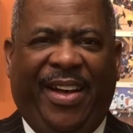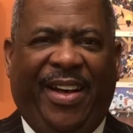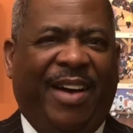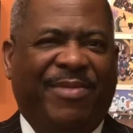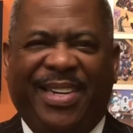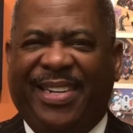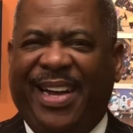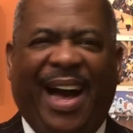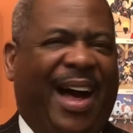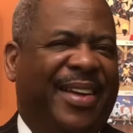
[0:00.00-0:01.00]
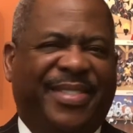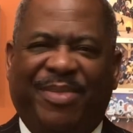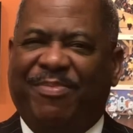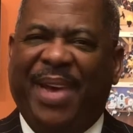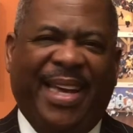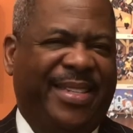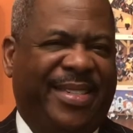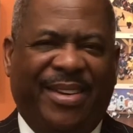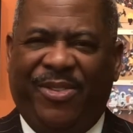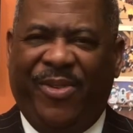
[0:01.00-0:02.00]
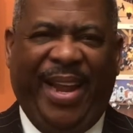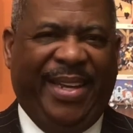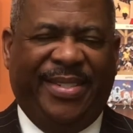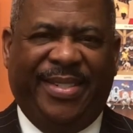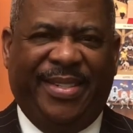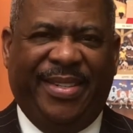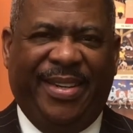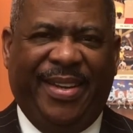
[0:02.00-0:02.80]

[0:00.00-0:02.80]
of God's amazing grace.